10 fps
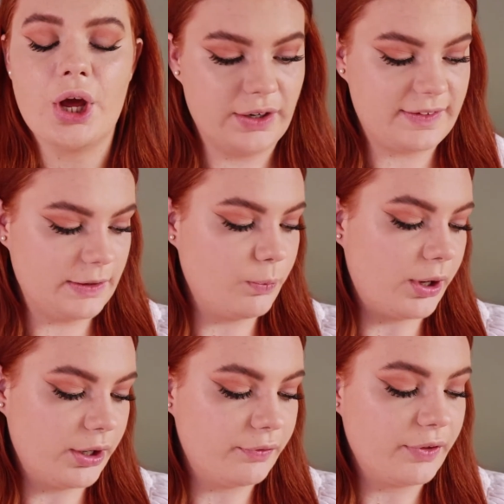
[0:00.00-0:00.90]
Honestly,
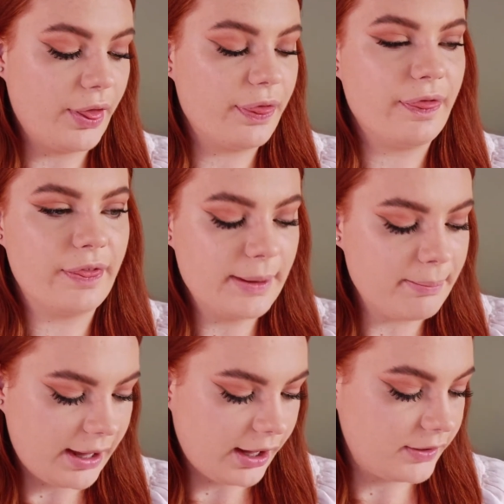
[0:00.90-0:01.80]
one of the
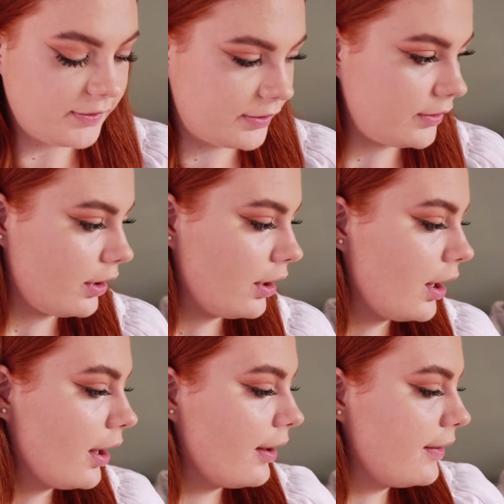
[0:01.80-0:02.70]
best
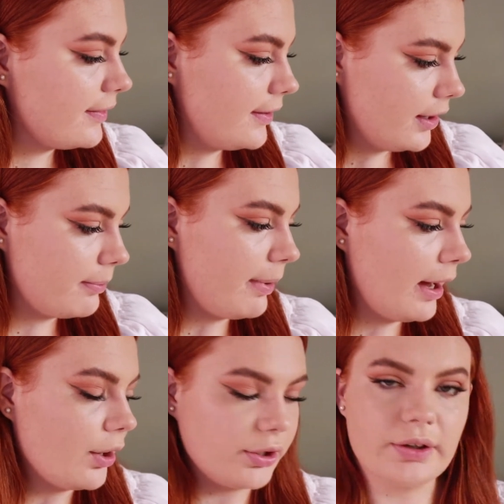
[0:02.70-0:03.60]
setting
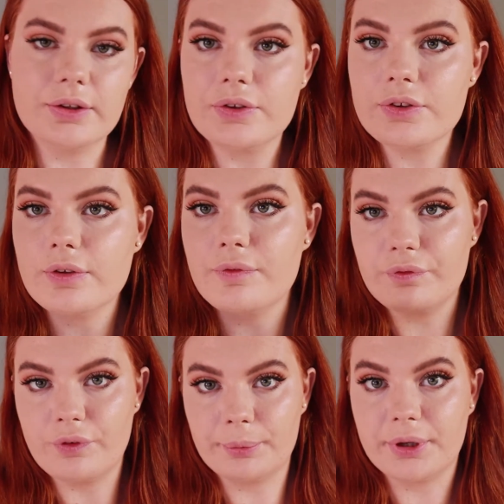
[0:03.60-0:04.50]
powders
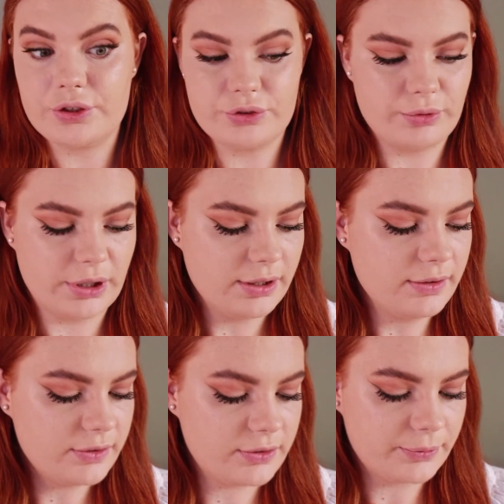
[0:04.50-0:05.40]
from
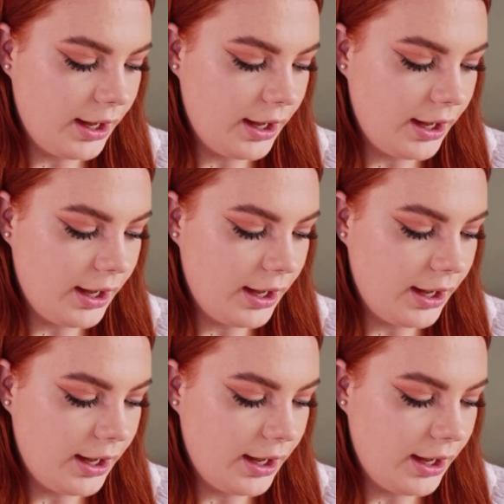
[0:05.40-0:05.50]
Catrice.